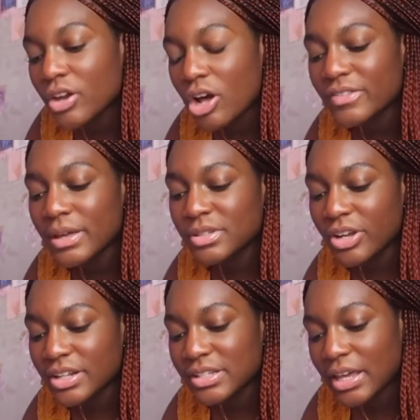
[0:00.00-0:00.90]
then all of them
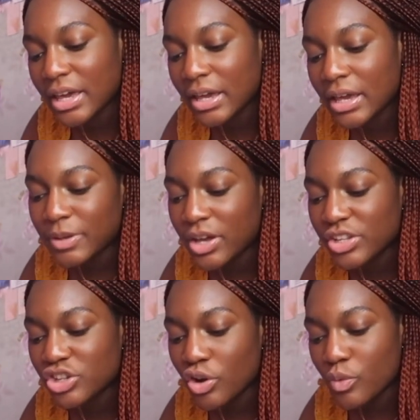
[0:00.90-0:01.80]
started saying, it's
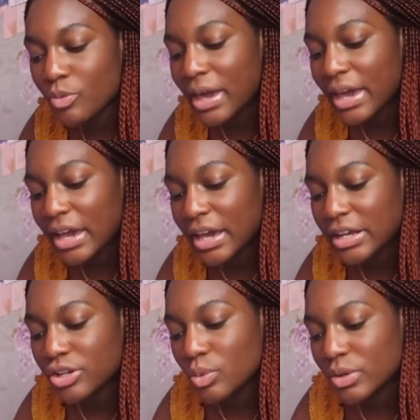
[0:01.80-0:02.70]
because you're room head
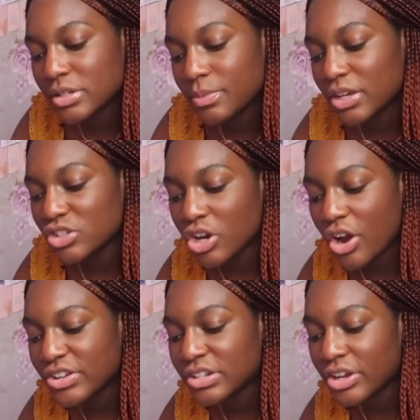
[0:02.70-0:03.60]
and you want to be in
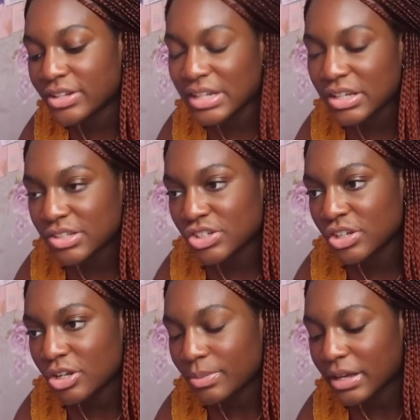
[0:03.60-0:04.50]
charge, now you're telling us to shut up.